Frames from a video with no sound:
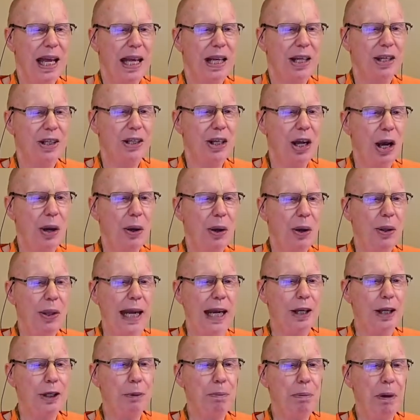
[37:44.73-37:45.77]
So
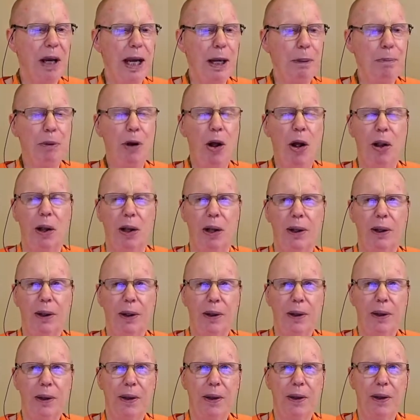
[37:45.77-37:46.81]
these people,
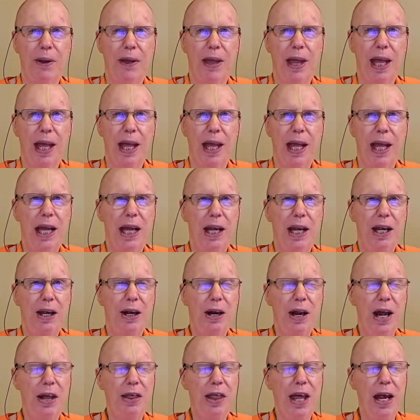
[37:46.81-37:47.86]

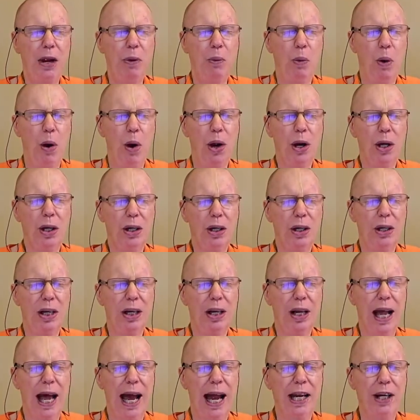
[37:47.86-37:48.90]
they work
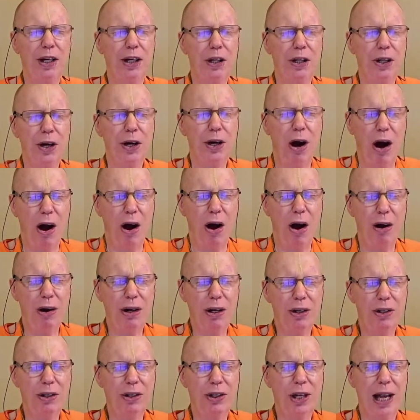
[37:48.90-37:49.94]
like
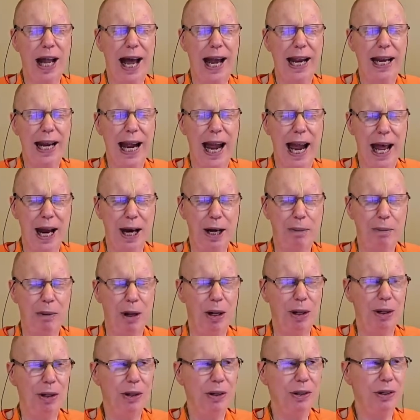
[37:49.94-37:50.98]
dogs, like
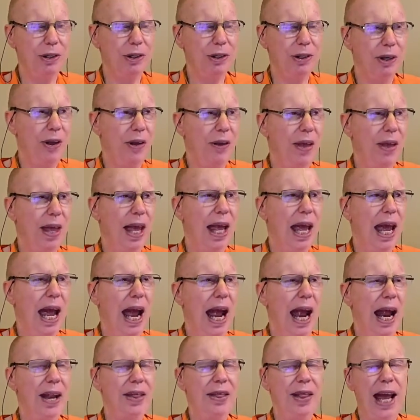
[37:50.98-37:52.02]
animals,
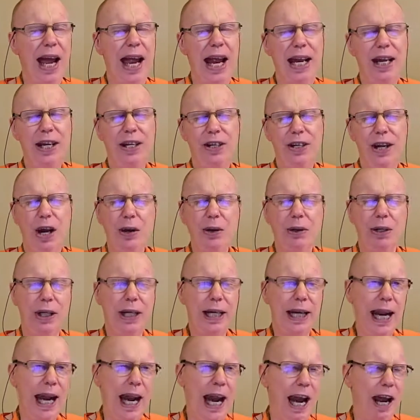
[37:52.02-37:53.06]
and they don't
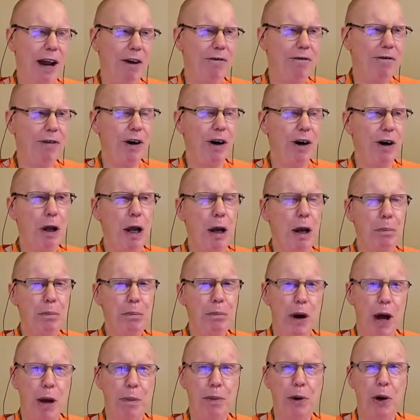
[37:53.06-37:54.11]
care for a
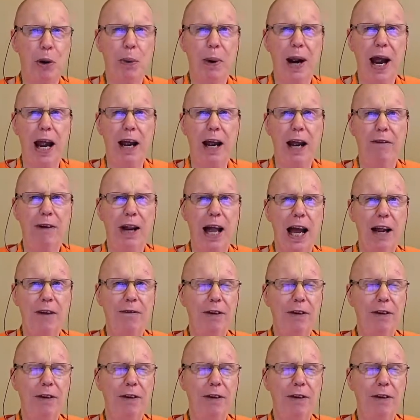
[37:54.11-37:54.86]
proper way of life.